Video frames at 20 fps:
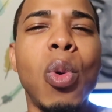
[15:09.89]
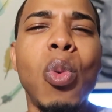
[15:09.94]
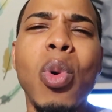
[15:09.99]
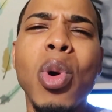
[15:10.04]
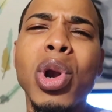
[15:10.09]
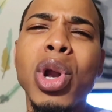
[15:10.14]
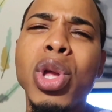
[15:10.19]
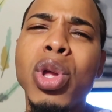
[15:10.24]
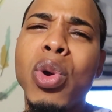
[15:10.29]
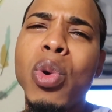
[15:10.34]

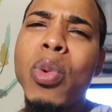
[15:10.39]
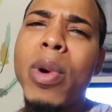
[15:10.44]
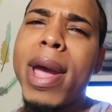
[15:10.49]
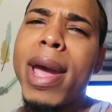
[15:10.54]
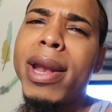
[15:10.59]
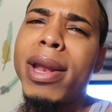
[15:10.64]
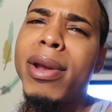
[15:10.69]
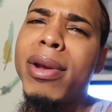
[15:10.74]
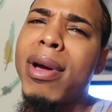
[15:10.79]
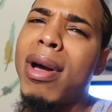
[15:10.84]
What are you
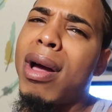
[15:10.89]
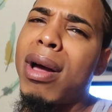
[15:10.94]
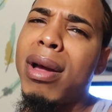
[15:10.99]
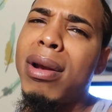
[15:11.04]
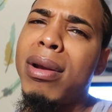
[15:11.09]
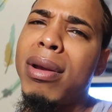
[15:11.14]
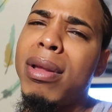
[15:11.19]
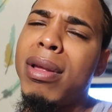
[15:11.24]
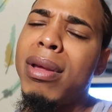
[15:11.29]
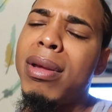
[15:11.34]
waiting
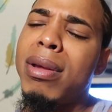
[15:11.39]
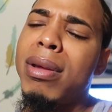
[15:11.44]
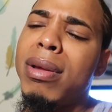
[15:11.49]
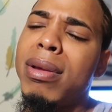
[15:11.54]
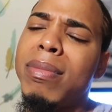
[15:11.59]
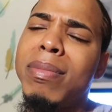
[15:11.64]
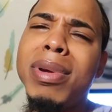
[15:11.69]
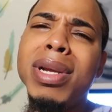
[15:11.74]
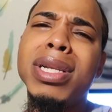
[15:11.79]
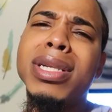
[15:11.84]
on?
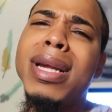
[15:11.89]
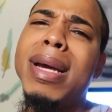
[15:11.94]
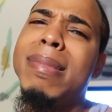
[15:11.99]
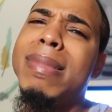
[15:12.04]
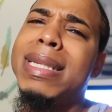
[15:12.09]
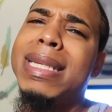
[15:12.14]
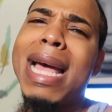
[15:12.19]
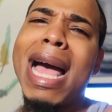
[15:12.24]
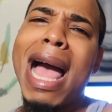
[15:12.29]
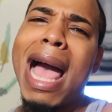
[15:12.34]
Bitch,
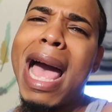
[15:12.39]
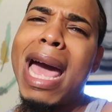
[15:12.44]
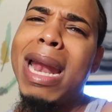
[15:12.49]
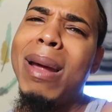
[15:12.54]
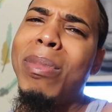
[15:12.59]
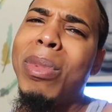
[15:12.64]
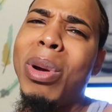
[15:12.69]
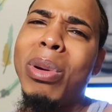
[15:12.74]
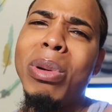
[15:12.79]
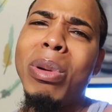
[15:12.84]
I'm tired.
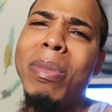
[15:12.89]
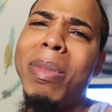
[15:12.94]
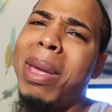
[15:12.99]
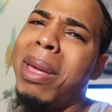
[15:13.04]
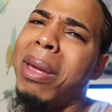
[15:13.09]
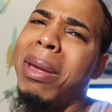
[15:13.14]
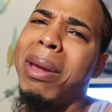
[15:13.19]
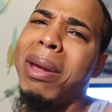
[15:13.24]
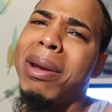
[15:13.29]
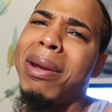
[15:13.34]
I'm going to
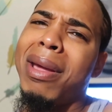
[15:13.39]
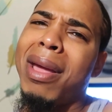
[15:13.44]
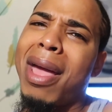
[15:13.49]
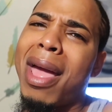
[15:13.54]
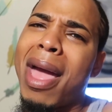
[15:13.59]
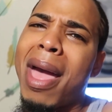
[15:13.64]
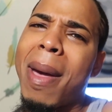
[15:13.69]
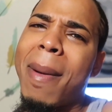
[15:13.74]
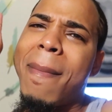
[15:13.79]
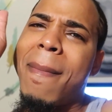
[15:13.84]
bed.
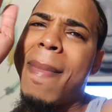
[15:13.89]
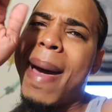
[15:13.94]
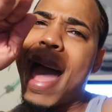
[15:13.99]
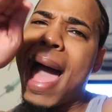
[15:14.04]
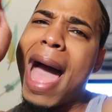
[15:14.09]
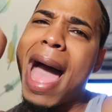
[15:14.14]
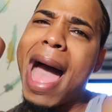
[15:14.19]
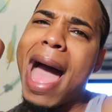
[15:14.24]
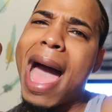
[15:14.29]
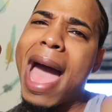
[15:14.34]

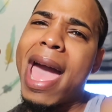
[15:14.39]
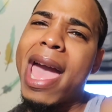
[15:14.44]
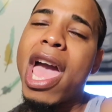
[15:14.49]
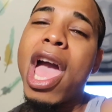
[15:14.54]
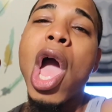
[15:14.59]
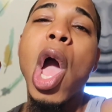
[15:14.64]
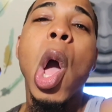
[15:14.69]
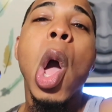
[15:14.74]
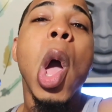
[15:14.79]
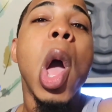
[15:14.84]
Bye.
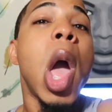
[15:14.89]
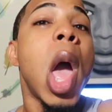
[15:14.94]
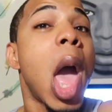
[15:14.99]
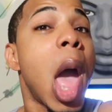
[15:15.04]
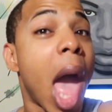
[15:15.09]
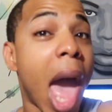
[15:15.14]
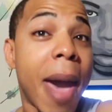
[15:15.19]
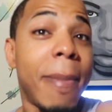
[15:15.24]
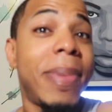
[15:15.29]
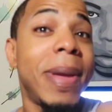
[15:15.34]

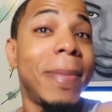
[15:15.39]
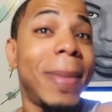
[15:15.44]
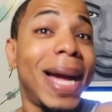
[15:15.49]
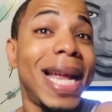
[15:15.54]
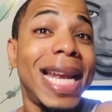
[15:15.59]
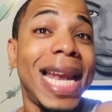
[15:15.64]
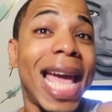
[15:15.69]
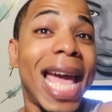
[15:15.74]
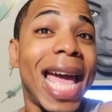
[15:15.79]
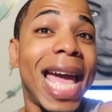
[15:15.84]
Happy
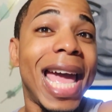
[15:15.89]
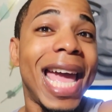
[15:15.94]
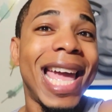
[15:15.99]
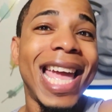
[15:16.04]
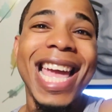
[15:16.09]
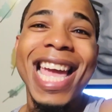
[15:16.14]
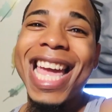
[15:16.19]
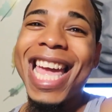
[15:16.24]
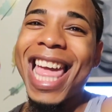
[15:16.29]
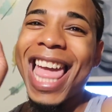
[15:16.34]

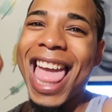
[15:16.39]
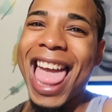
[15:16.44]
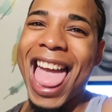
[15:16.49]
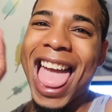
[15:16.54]
Monday.